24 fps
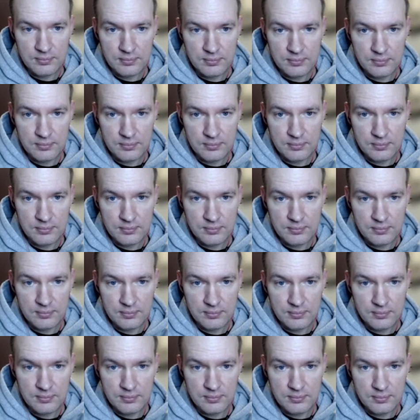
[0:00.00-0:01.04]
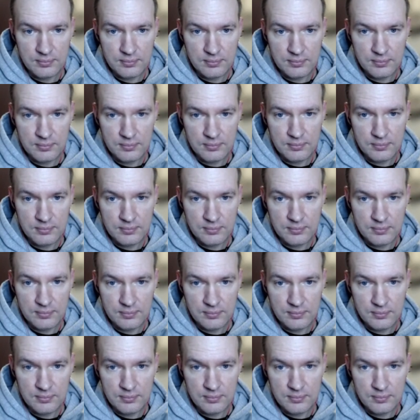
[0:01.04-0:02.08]

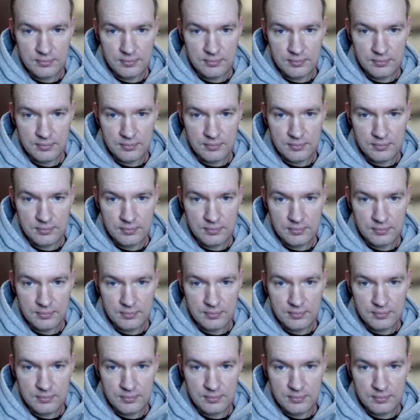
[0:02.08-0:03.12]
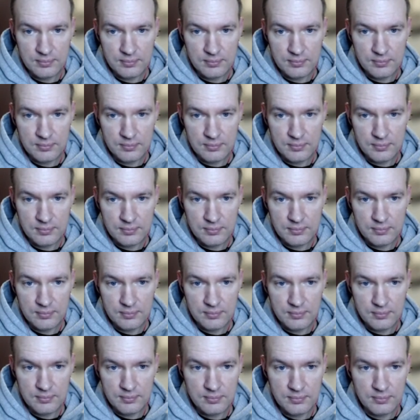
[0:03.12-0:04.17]

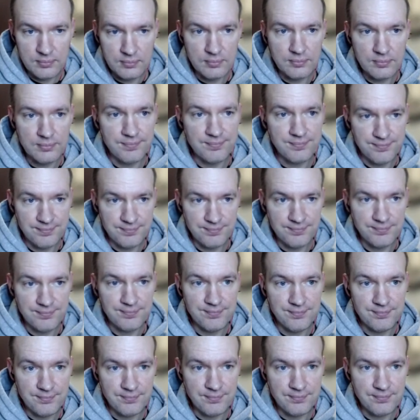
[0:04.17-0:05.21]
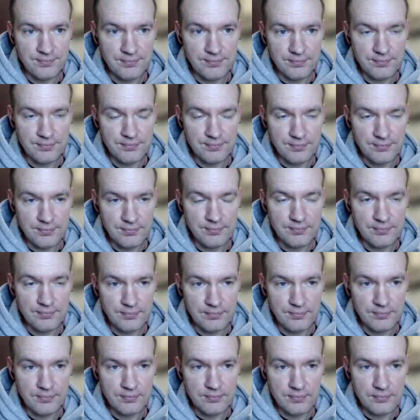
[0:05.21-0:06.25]

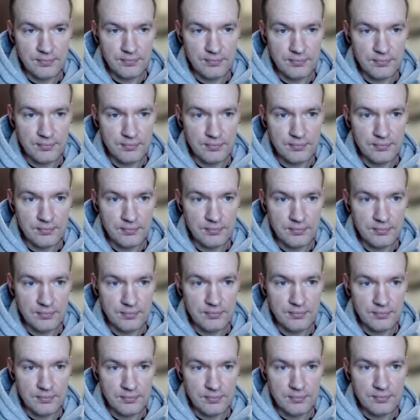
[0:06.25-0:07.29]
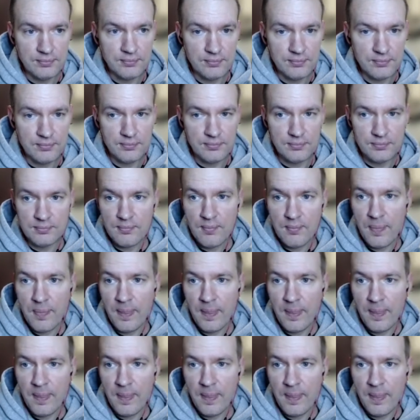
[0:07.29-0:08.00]
(silent)